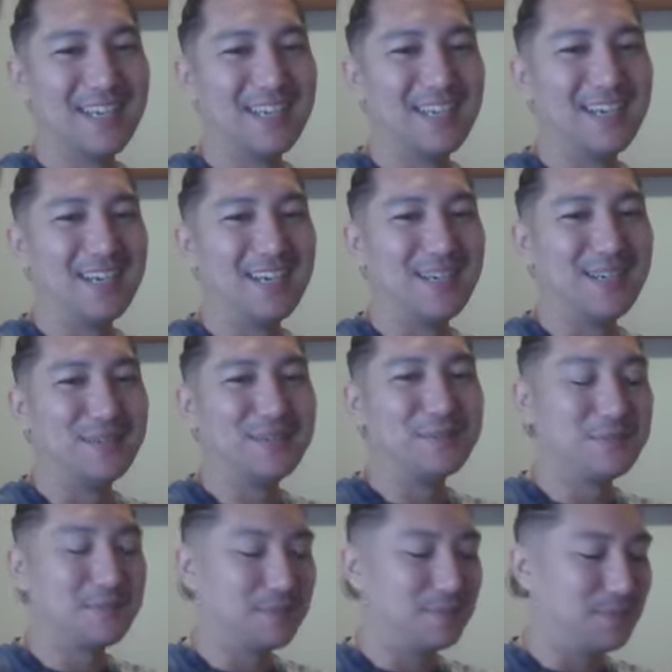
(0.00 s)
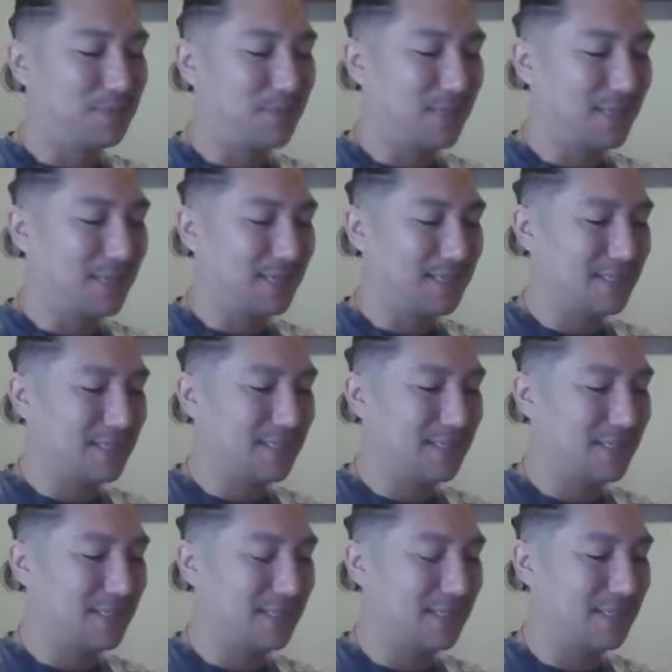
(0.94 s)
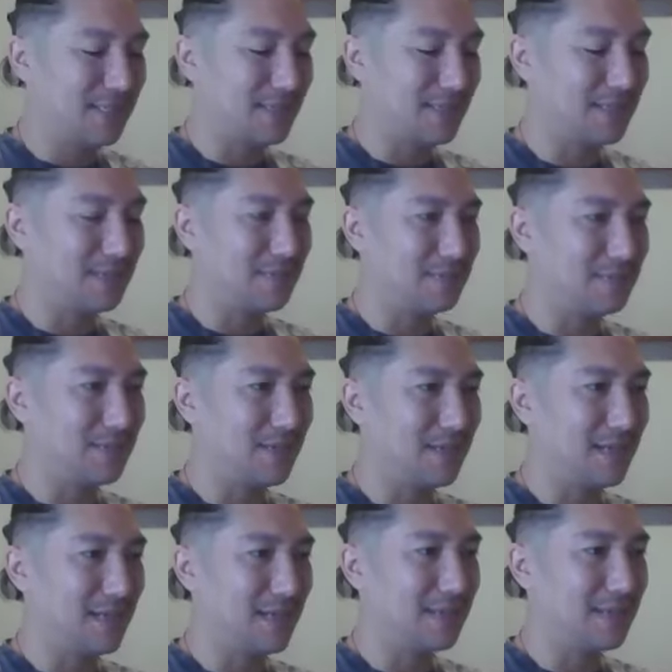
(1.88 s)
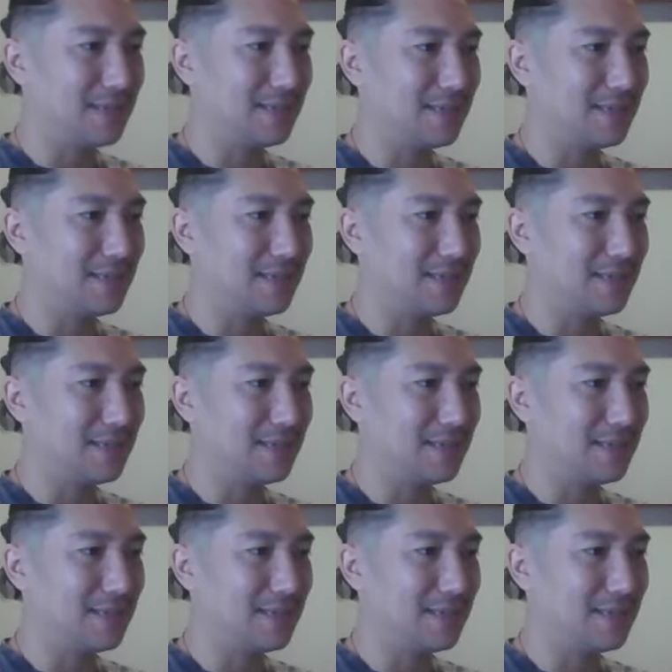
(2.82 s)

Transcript: But um, I,